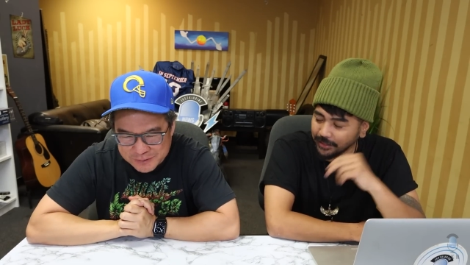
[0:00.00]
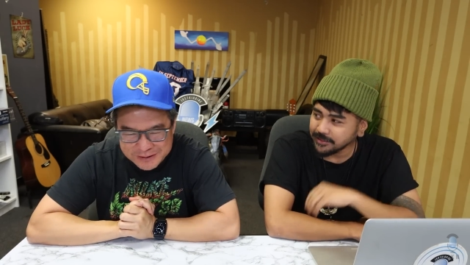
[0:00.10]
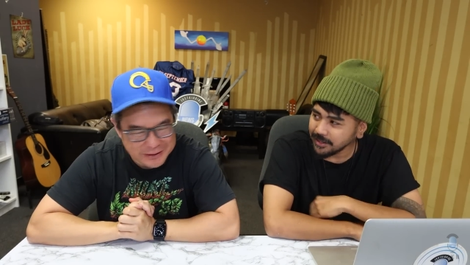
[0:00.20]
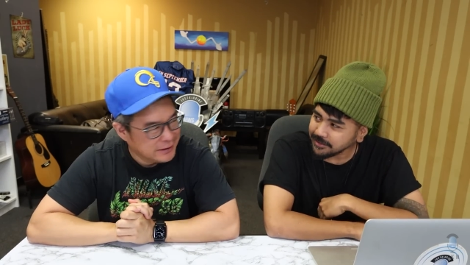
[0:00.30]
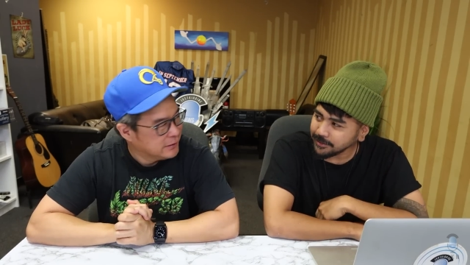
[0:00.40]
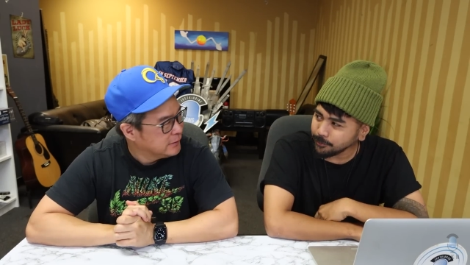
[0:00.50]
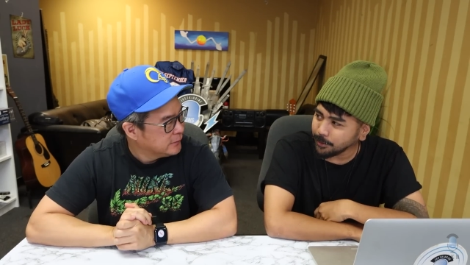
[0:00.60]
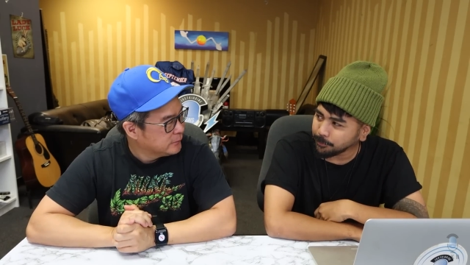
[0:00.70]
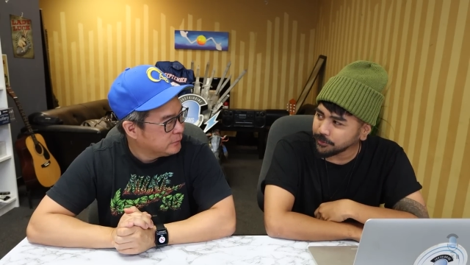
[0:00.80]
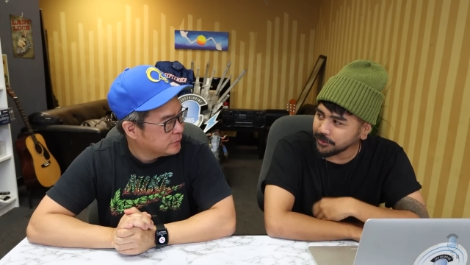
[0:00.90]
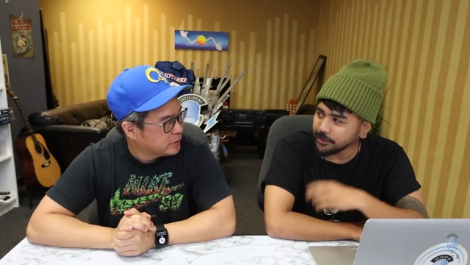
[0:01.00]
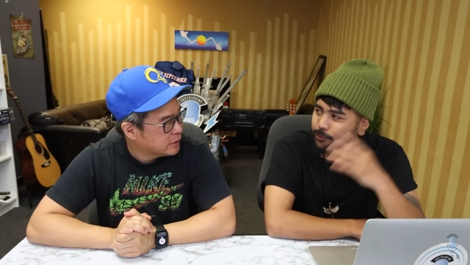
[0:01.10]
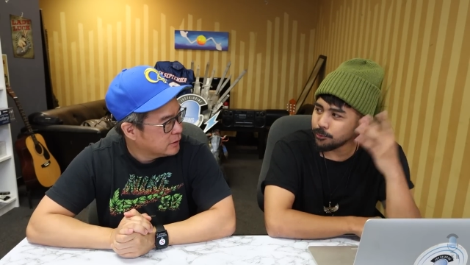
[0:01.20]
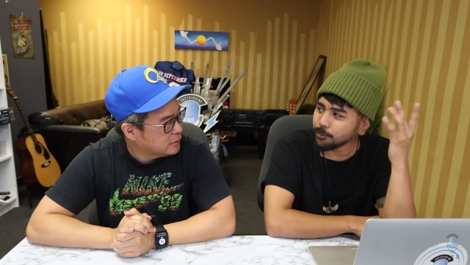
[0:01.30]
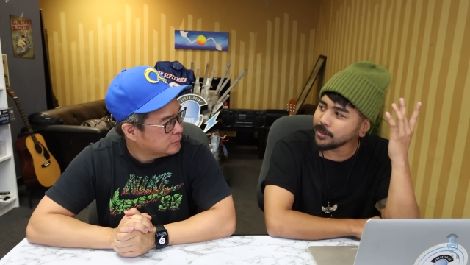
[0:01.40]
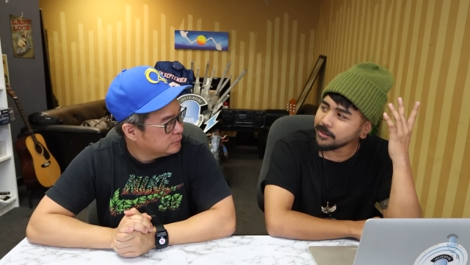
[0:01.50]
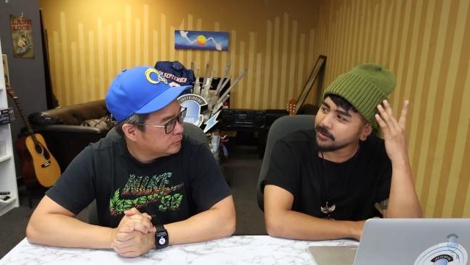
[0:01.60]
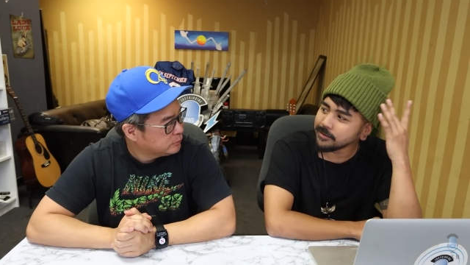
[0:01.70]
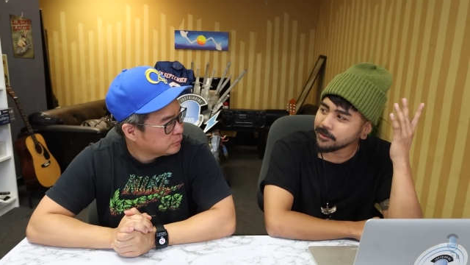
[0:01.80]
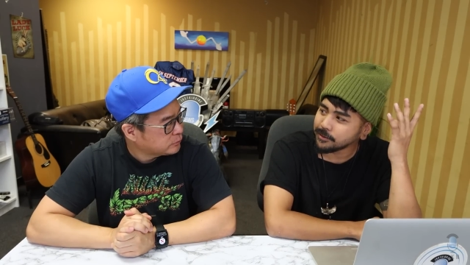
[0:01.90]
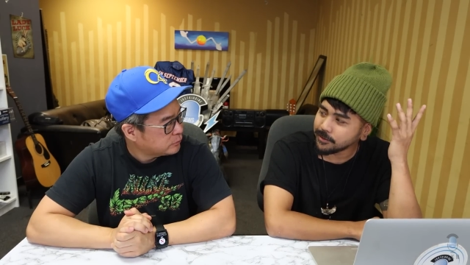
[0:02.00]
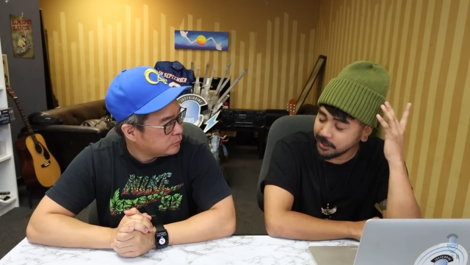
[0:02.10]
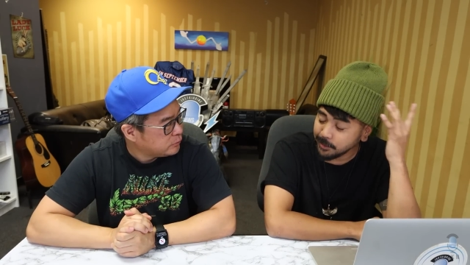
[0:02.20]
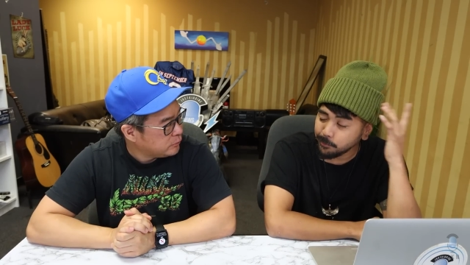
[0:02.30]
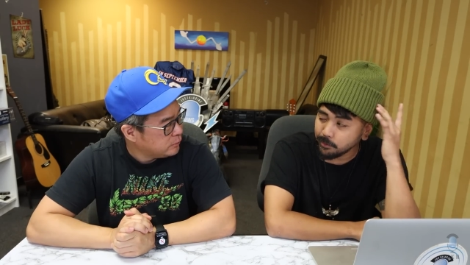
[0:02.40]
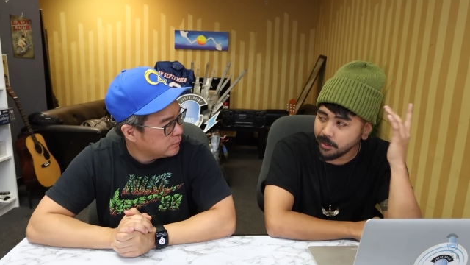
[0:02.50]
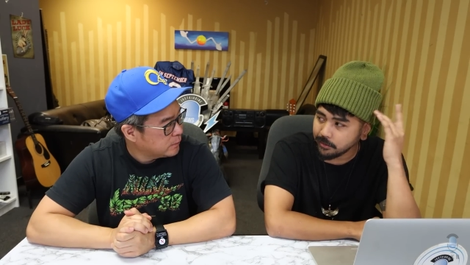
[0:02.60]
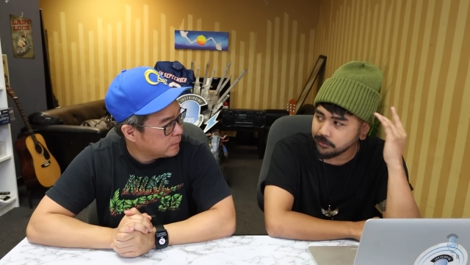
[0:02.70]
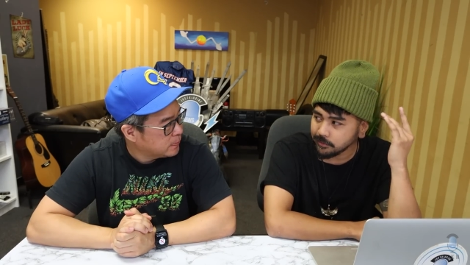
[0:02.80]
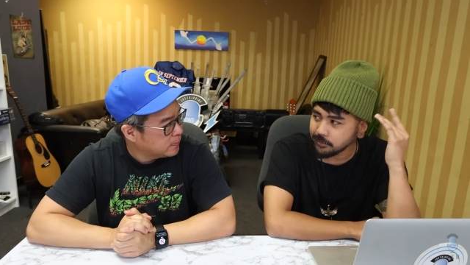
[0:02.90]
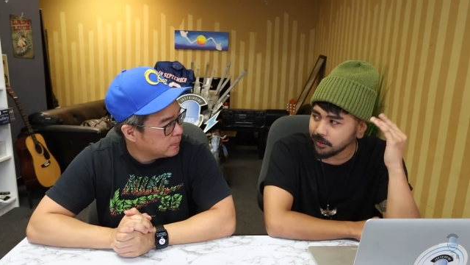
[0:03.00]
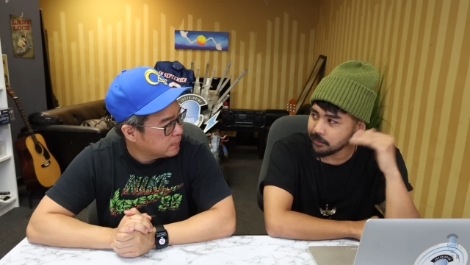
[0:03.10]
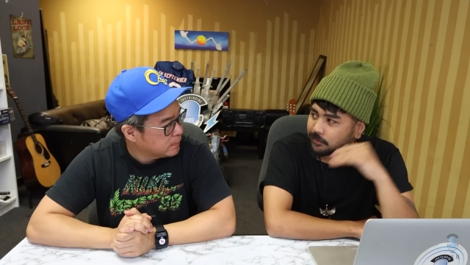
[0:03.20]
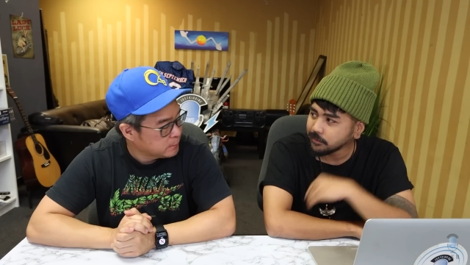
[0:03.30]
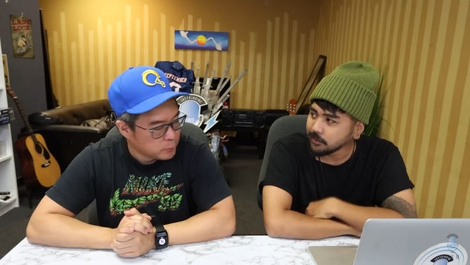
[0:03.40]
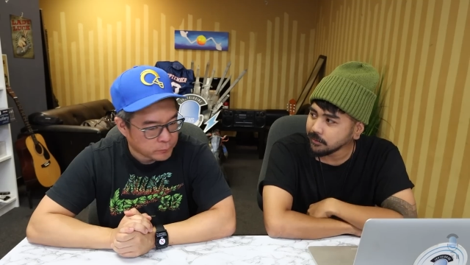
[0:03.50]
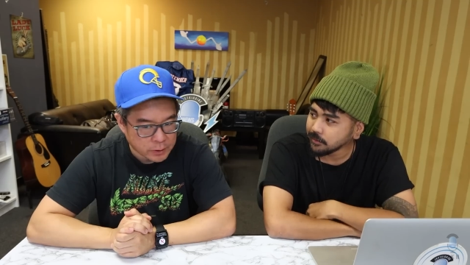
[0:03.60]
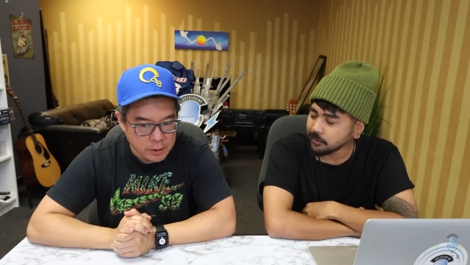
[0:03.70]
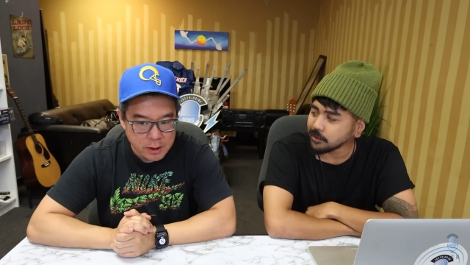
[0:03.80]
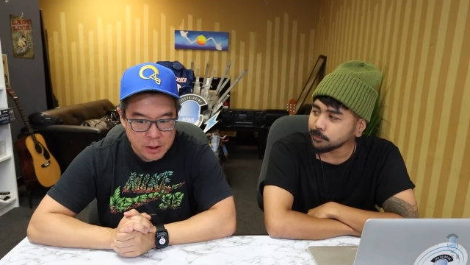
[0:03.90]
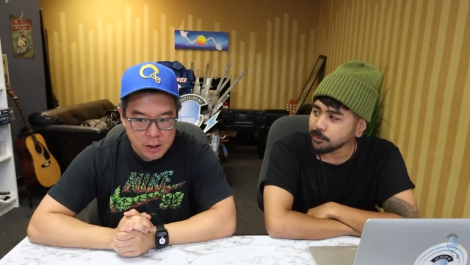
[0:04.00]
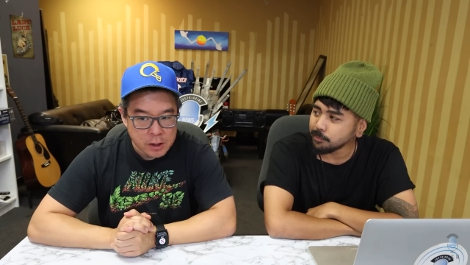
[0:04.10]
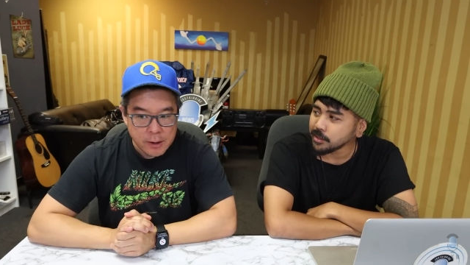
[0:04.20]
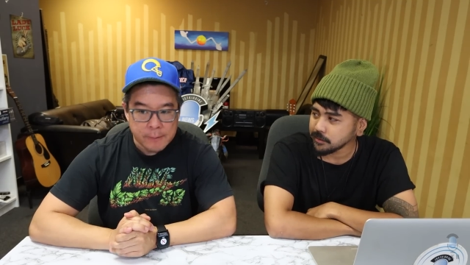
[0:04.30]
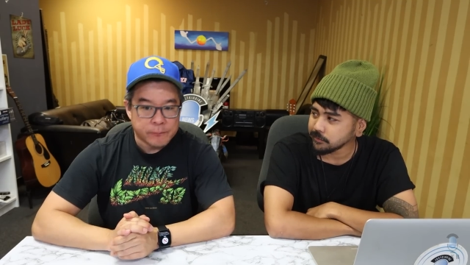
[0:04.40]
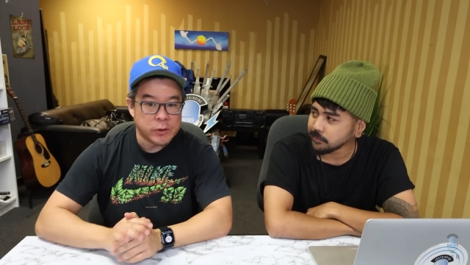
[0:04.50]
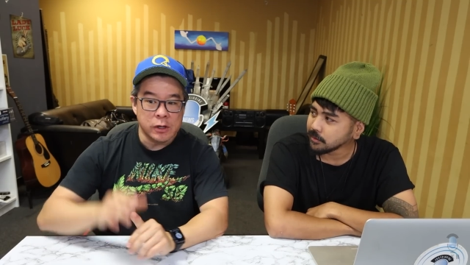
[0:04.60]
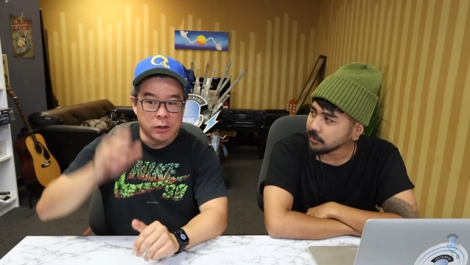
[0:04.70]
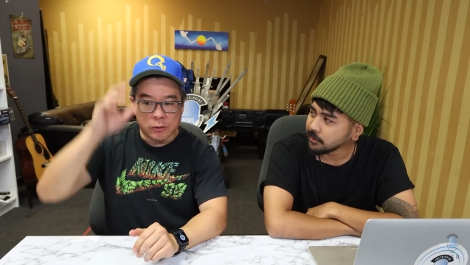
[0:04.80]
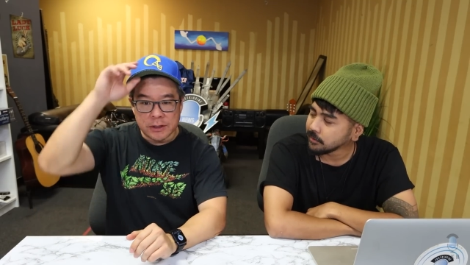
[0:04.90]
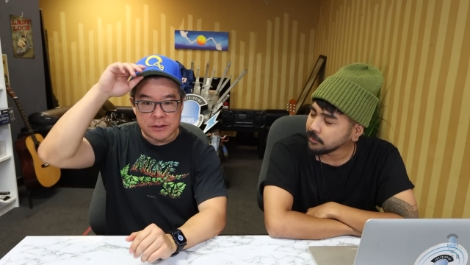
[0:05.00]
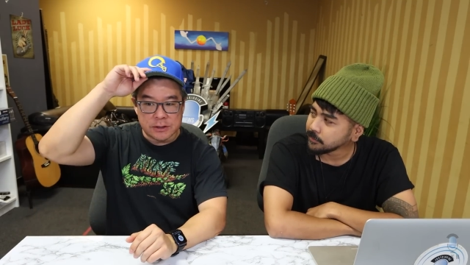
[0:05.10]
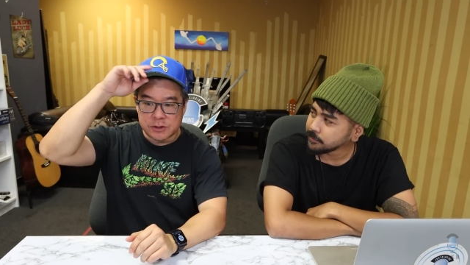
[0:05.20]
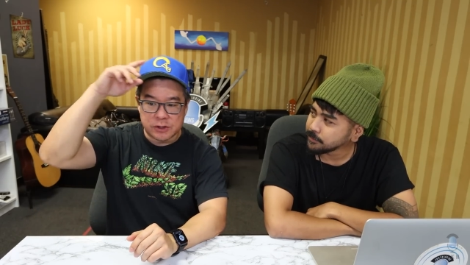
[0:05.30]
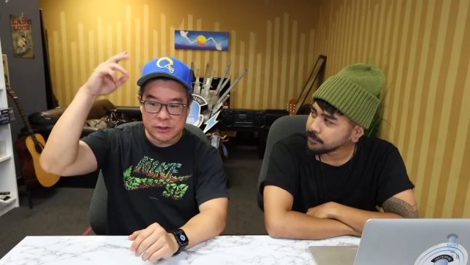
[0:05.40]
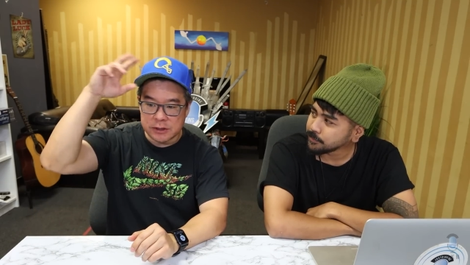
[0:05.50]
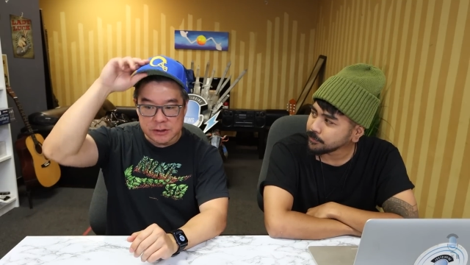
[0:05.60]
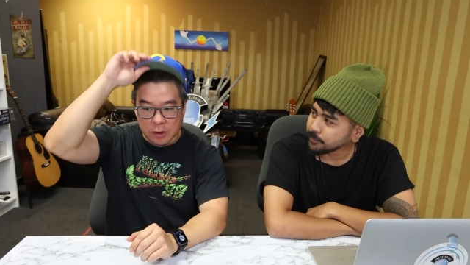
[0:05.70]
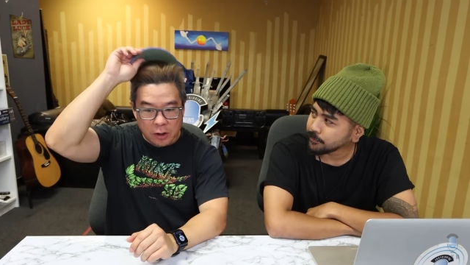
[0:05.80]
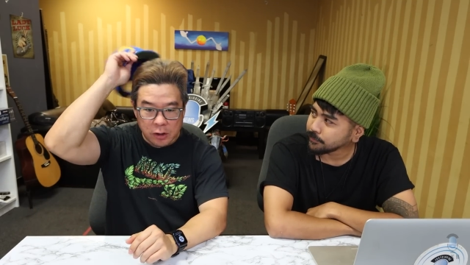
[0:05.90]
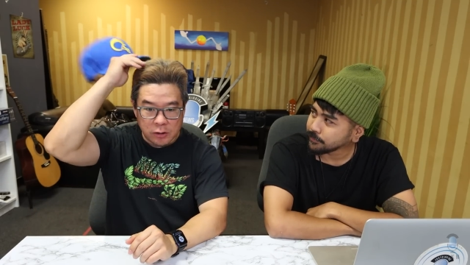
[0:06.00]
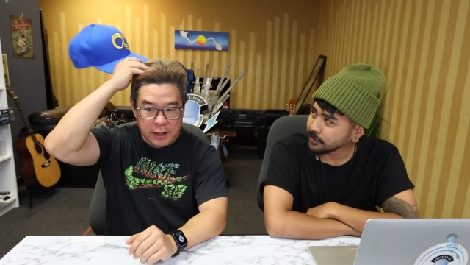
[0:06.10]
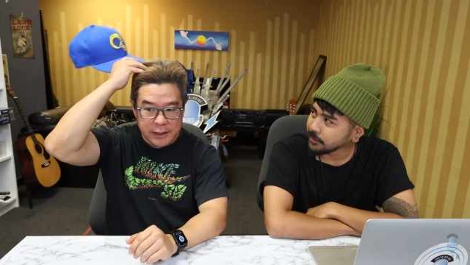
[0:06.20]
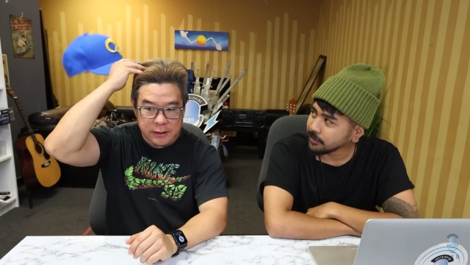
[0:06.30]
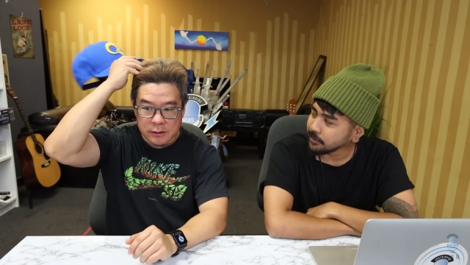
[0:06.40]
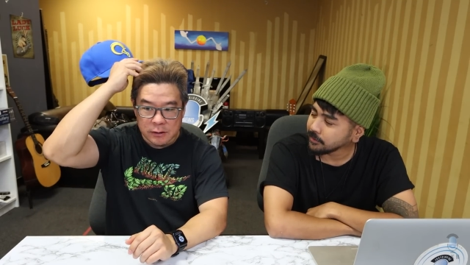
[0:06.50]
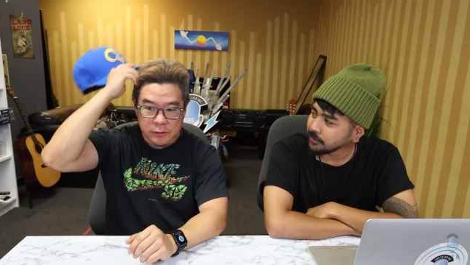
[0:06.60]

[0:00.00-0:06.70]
Speaker 1: That's nice that you were able to. Did you do anything to keep your hair to this age? Because that's pretty impressive.
Speaker 2: No, it's it's just it's all like.